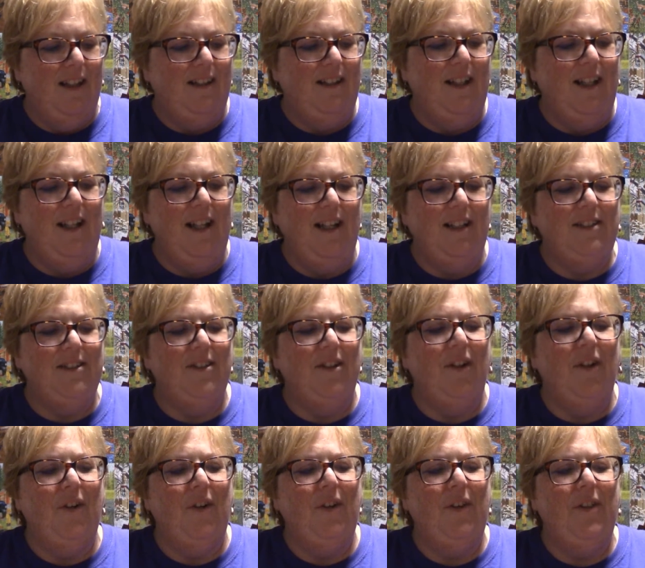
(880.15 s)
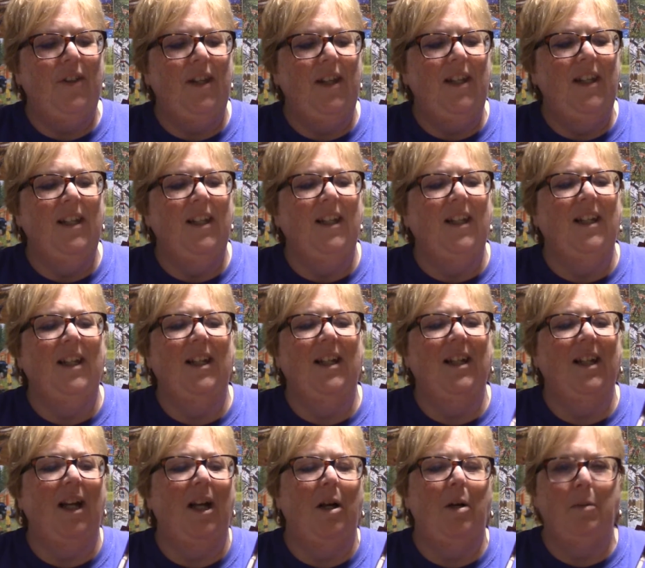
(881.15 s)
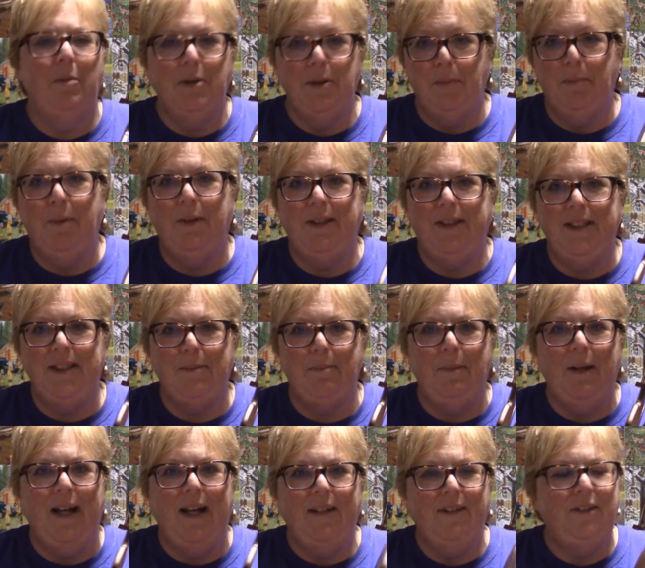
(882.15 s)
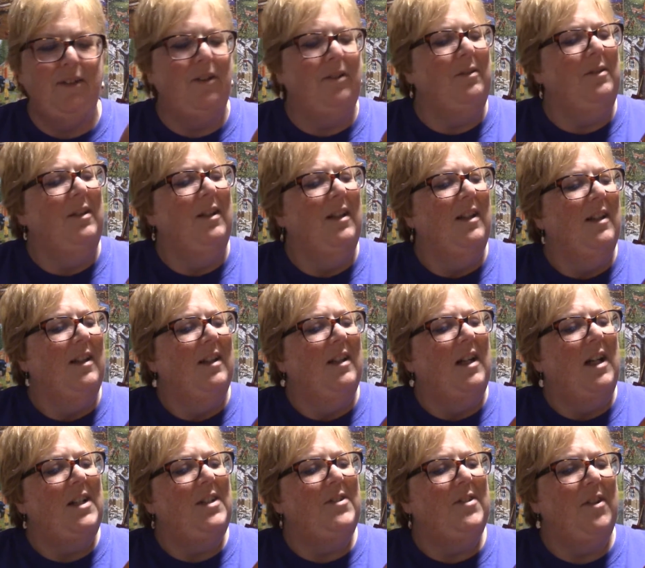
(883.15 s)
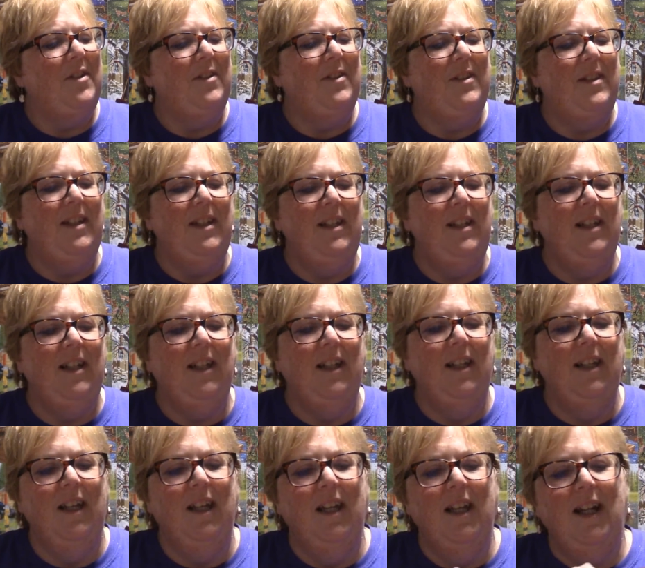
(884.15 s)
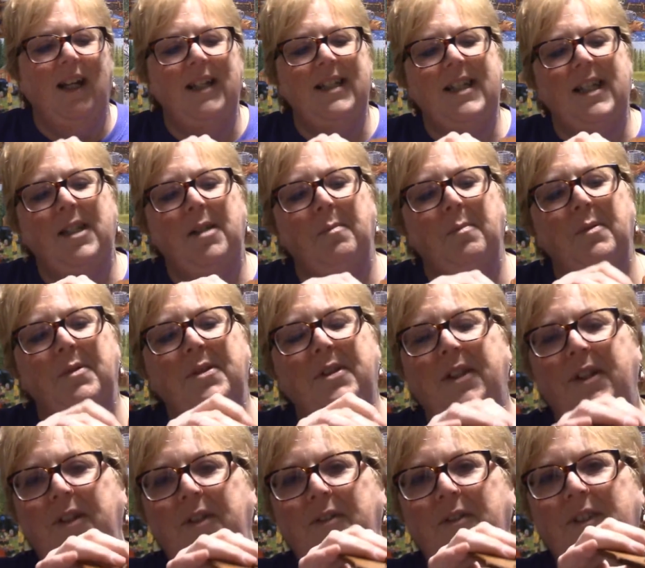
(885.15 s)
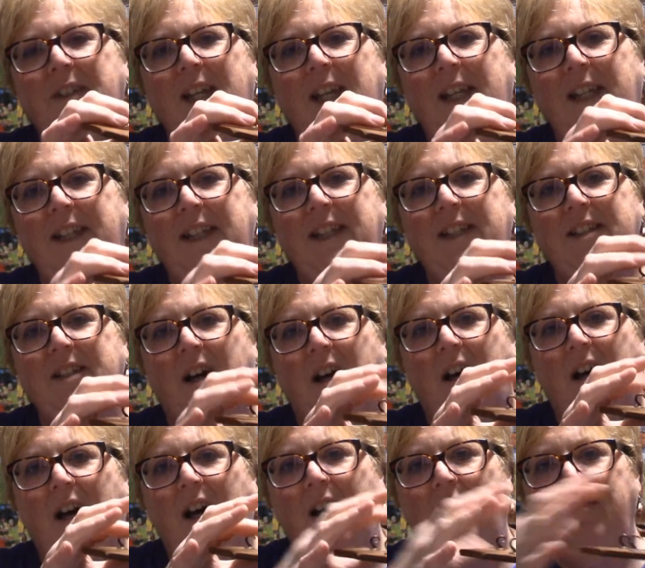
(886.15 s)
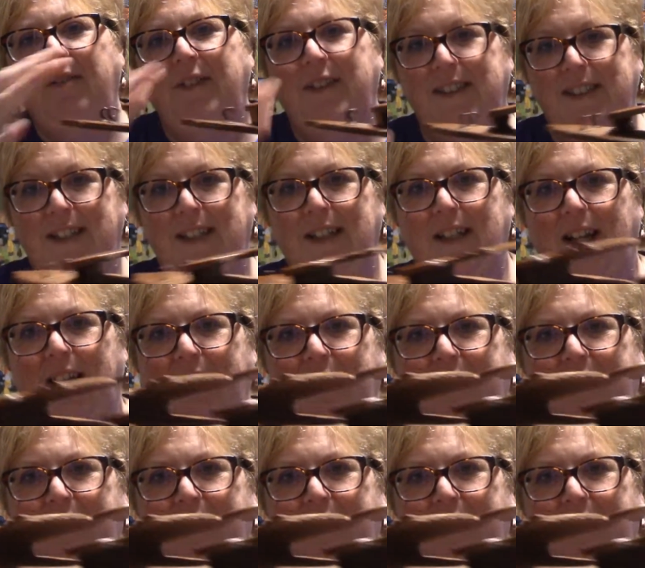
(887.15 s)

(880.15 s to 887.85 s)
then I started thinking, I almost put this back too. I started thinking, I said to Bruce, can you take these off? He said,